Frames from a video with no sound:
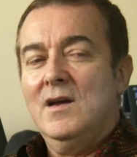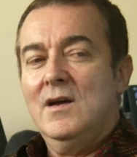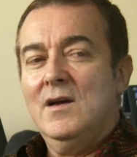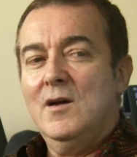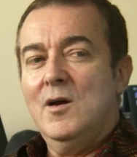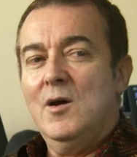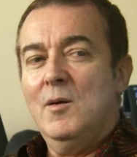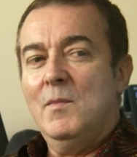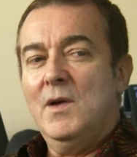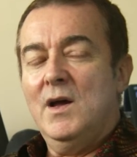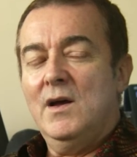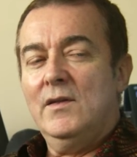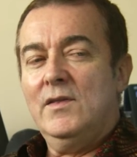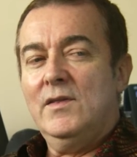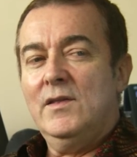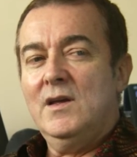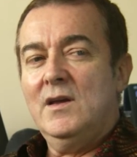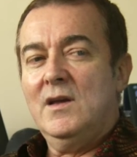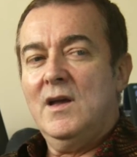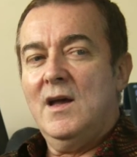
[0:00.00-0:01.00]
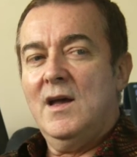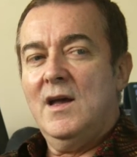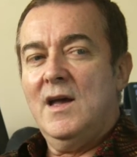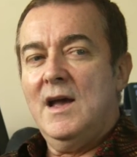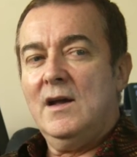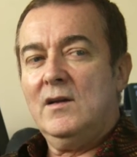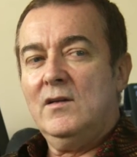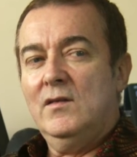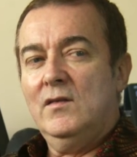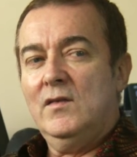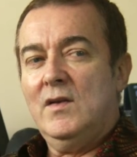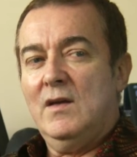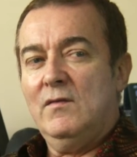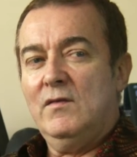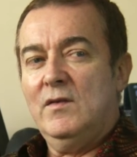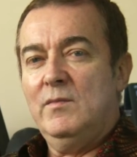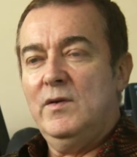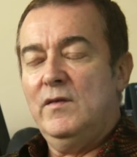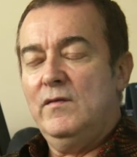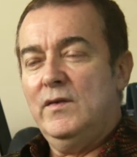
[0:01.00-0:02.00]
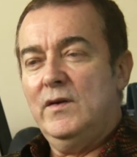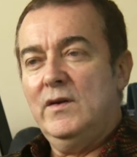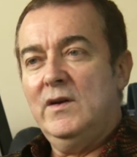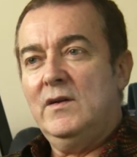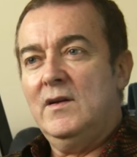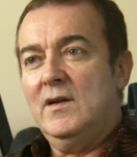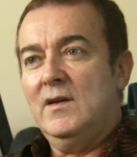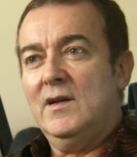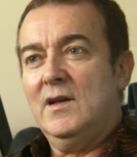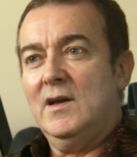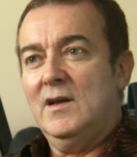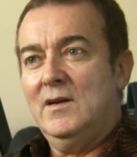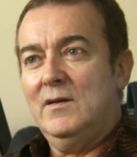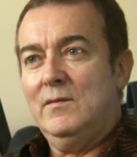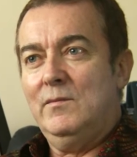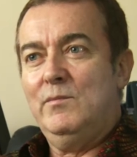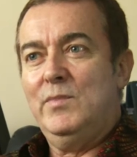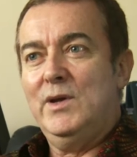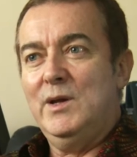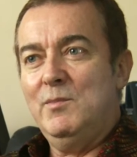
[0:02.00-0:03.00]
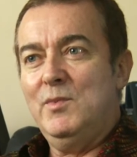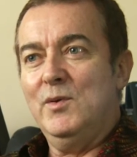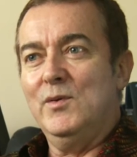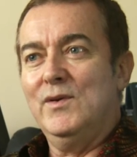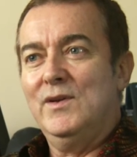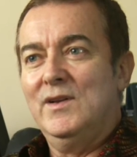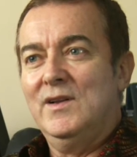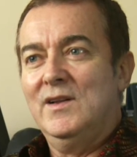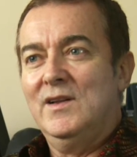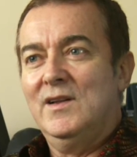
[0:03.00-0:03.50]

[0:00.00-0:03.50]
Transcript: Um, I think actors have to be very dedicated people,